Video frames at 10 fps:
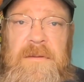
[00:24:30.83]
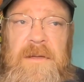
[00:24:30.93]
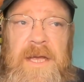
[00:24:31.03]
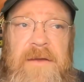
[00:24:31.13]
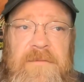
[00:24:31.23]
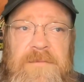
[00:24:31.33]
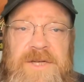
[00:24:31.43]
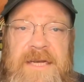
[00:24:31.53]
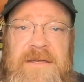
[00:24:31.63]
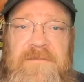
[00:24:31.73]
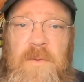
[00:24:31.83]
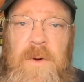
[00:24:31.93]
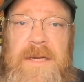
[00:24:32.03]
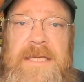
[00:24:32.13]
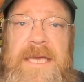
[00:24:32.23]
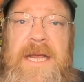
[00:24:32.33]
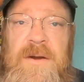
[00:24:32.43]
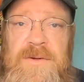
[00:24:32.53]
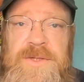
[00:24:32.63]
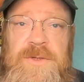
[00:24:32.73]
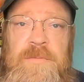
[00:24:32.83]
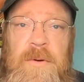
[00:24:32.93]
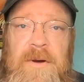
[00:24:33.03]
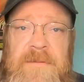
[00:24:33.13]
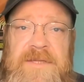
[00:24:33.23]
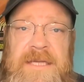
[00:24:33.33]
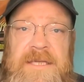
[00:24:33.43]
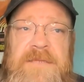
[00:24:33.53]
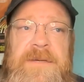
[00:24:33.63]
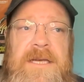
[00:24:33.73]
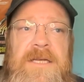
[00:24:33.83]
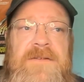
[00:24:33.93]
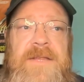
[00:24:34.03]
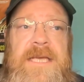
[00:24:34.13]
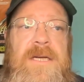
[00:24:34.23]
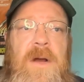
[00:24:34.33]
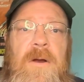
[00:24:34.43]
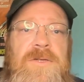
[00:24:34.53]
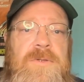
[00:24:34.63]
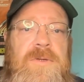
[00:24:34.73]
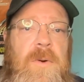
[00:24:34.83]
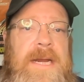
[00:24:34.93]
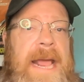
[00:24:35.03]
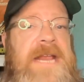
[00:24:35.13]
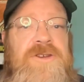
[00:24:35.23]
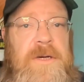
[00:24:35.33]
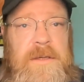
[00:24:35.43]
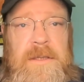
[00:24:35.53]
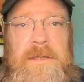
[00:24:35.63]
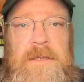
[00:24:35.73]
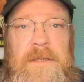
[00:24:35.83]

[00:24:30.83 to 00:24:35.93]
have objected for years to programs like this because of the incarceratory nature